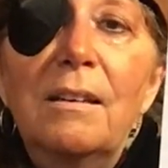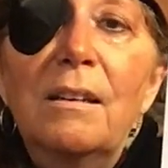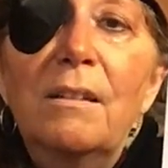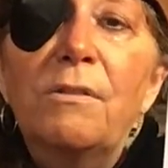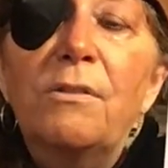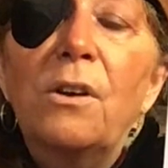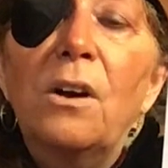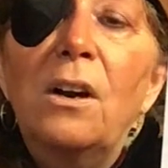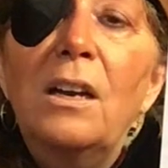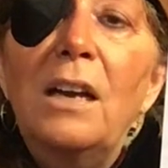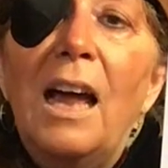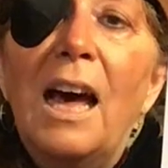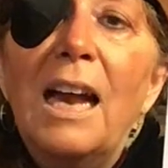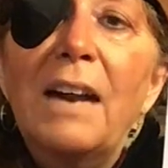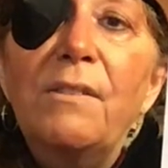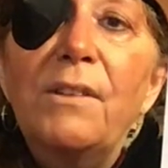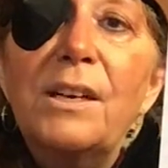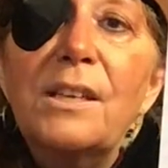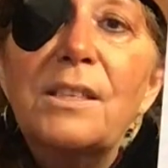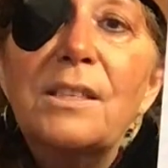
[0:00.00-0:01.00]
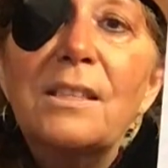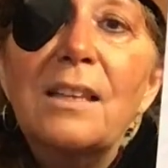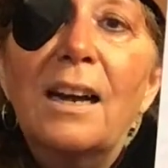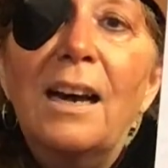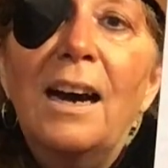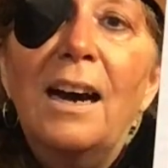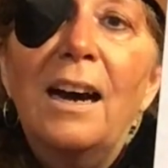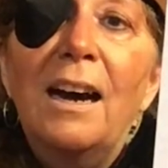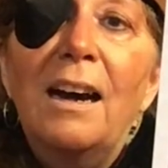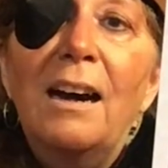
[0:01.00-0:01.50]
For a lot of us
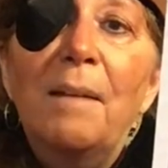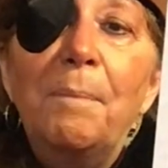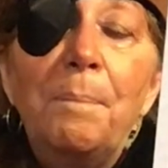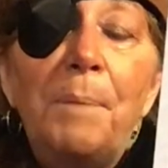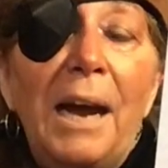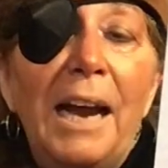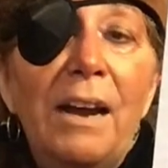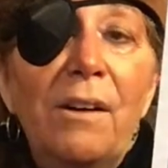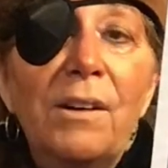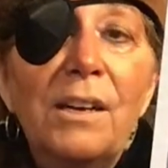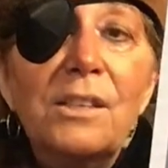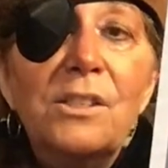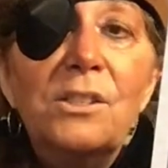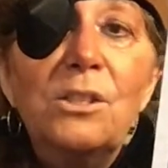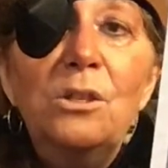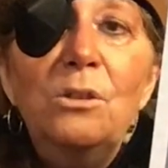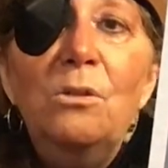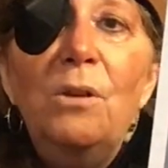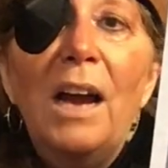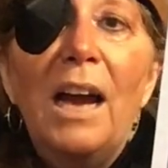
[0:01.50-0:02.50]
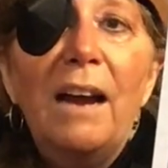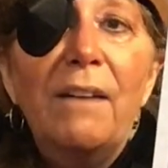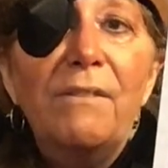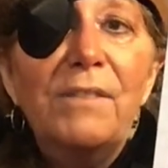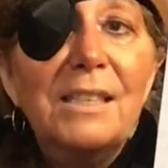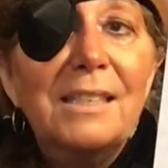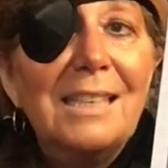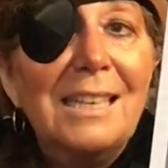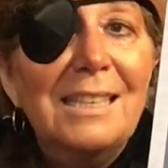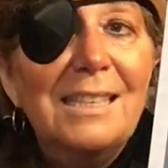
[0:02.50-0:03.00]
pirates do have a
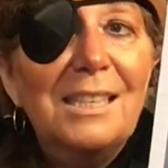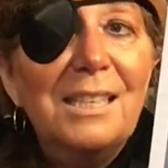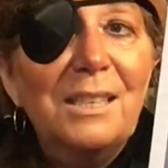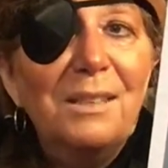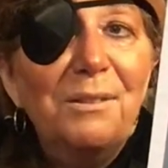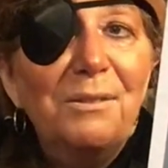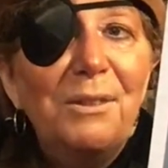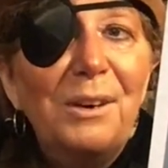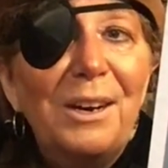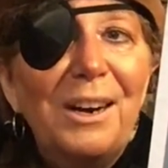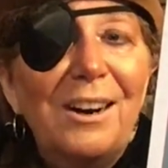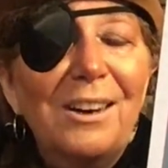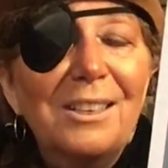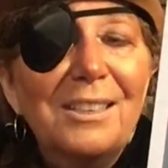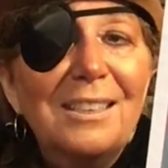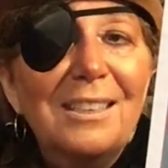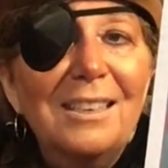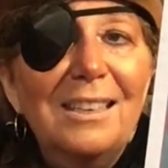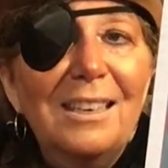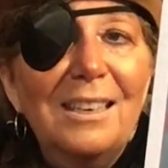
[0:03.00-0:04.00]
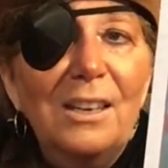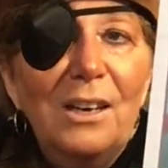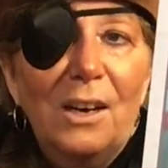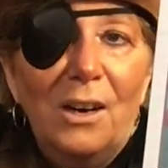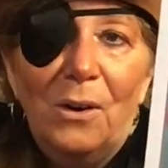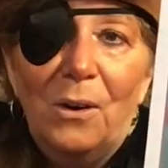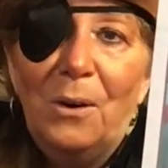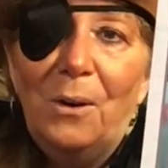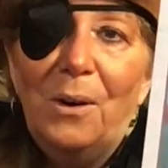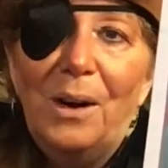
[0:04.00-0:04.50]
sensitive heart.
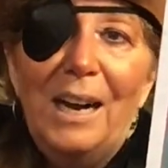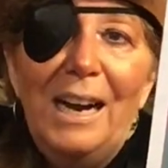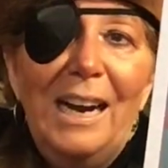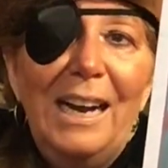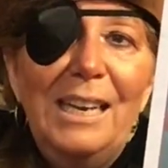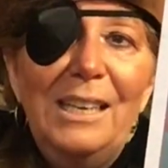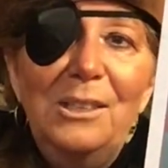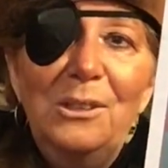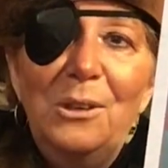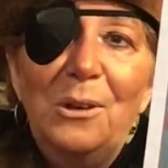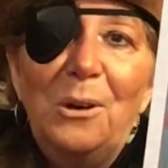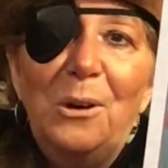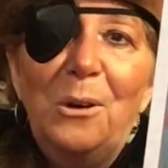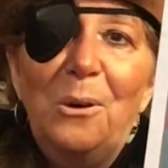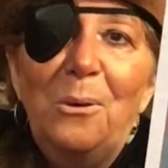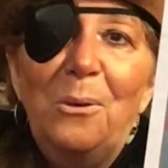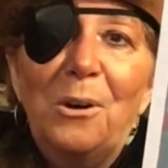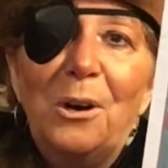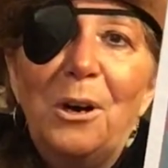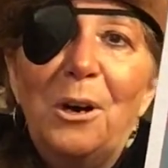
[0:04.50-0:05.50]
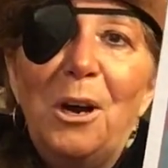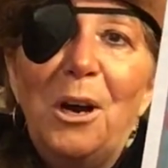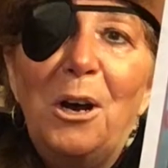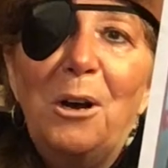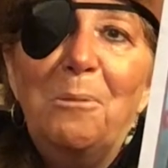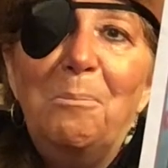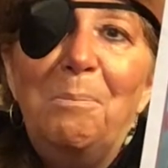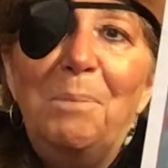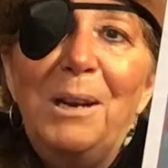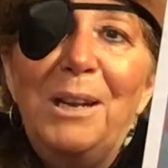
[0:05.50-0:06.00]
Oh, I know we're all
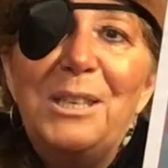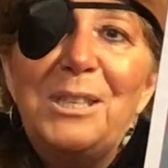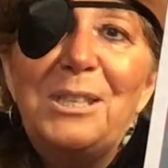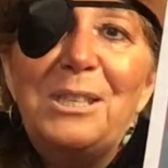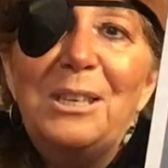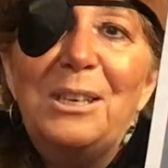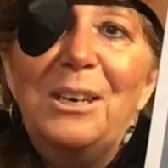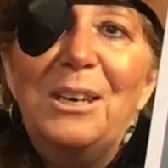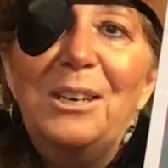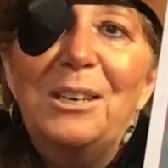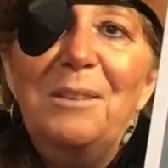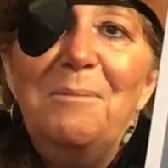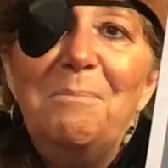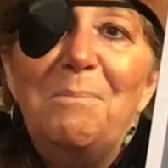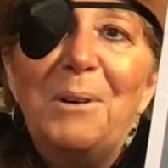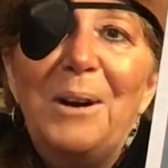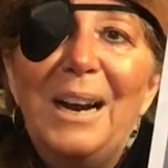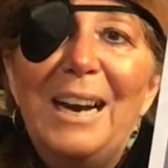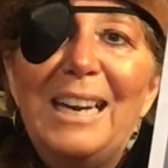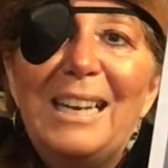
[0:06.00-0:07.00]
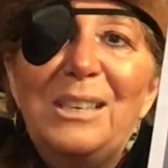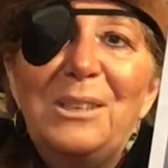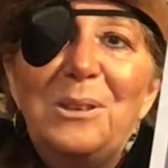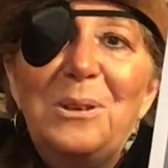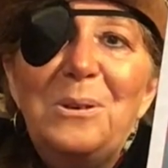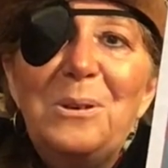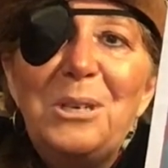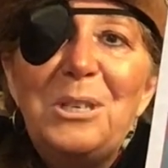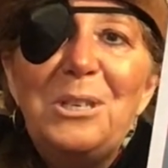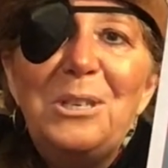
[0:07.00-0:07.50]
bluster and
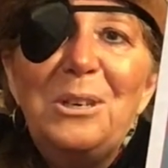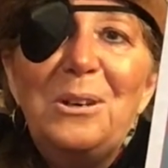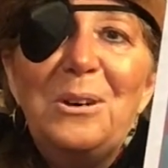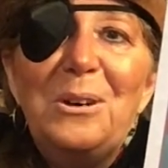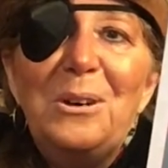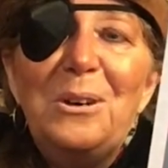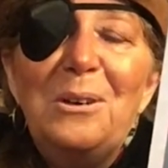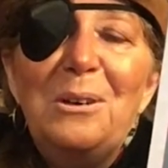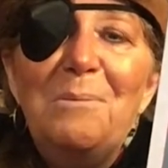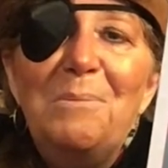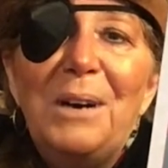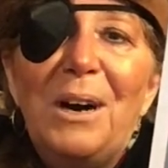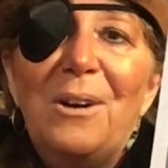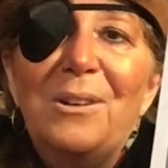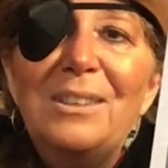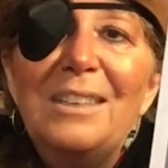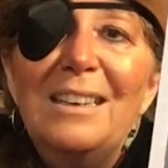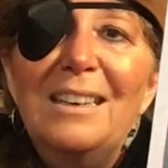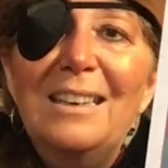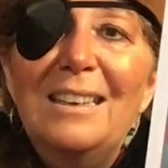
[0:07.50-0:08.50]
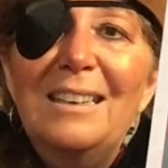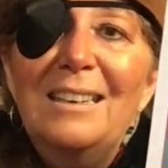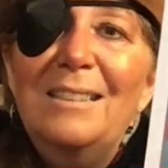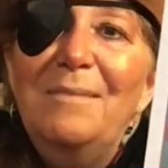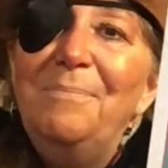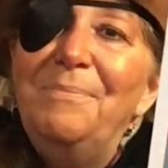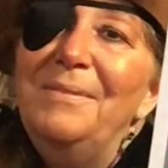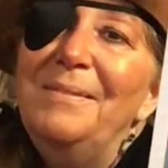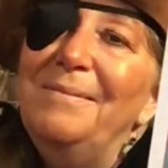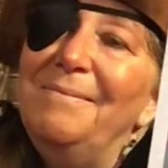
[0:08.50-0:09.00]
braggadocio about
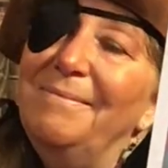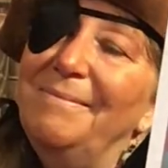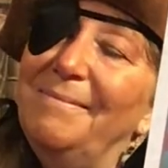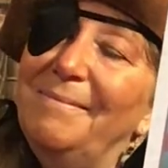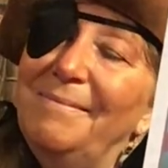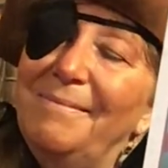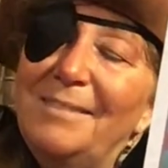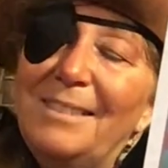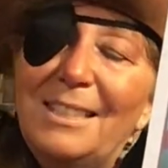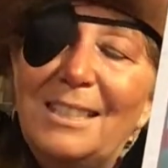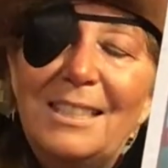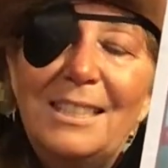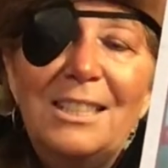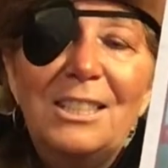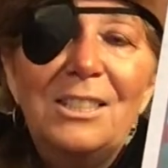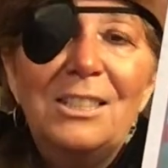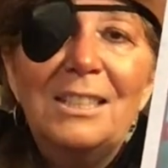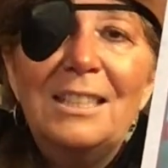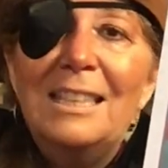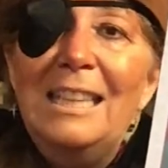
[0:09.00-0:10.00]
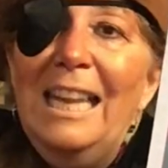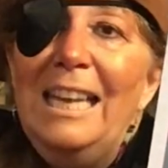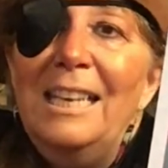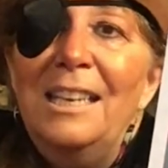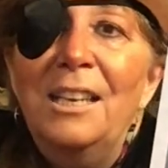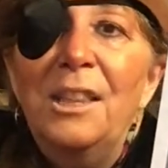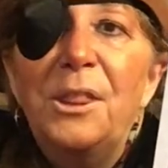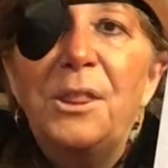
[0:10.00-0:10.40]
splitting